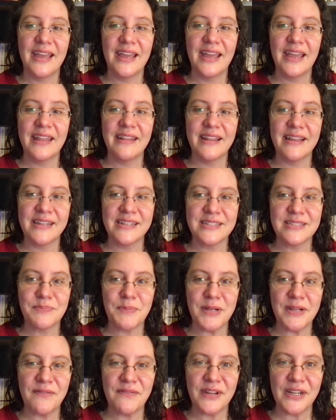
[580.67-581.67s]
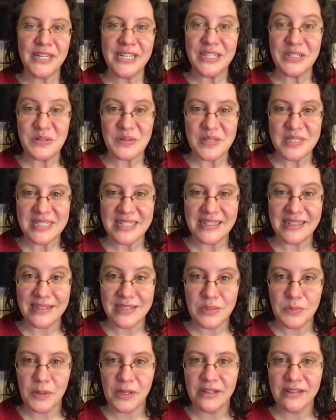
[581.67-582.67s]
And that has been a very interesting
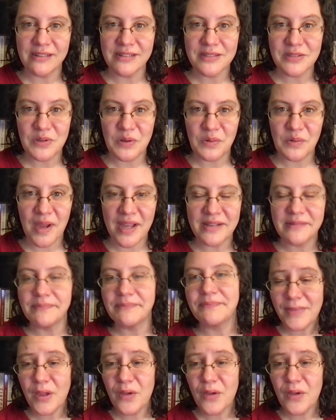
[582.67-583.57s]
experience to write.